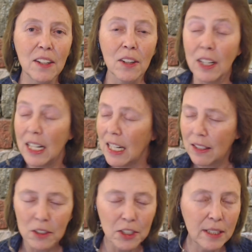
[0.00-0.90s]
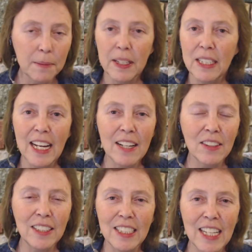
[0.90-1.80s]
error. There's something down
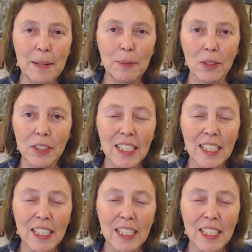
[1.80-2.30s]
in the tables